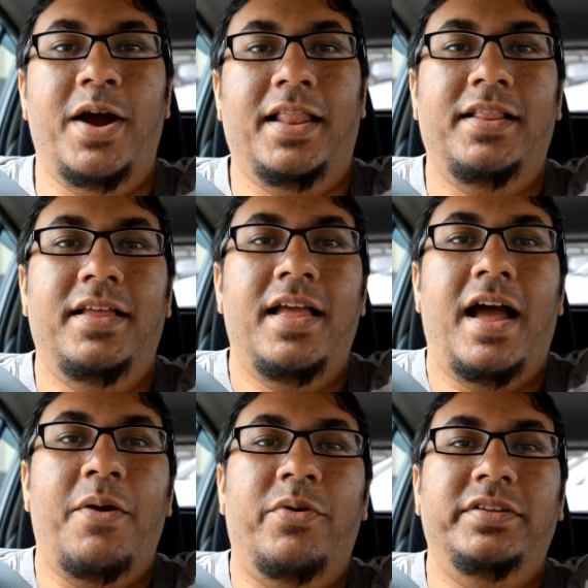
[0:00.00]
well
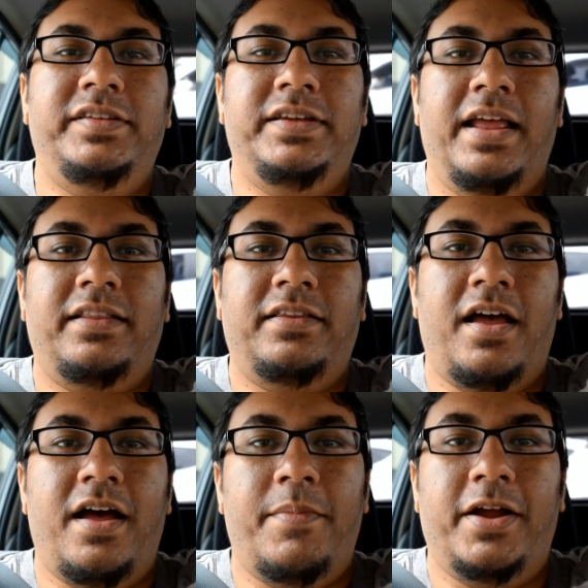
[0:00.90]
I wanted to get
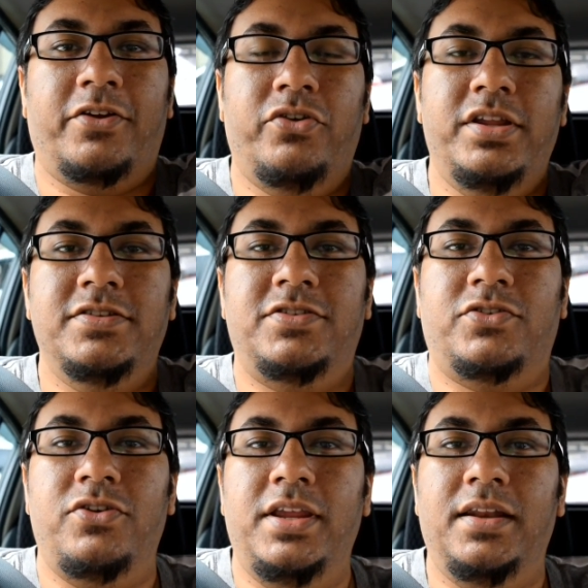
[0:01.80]
um, a green
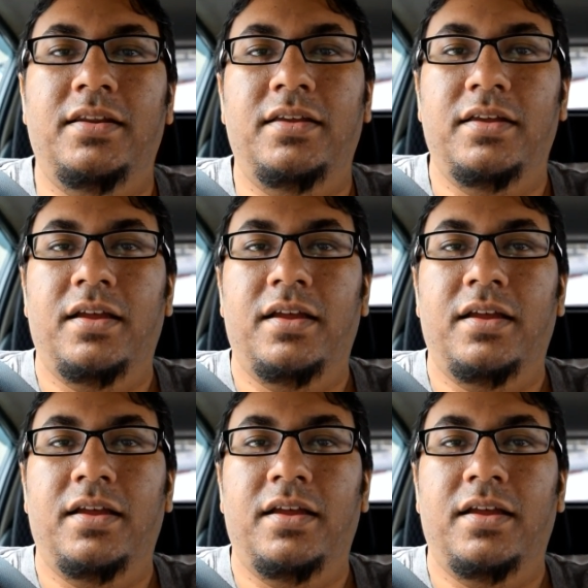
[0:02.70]
screen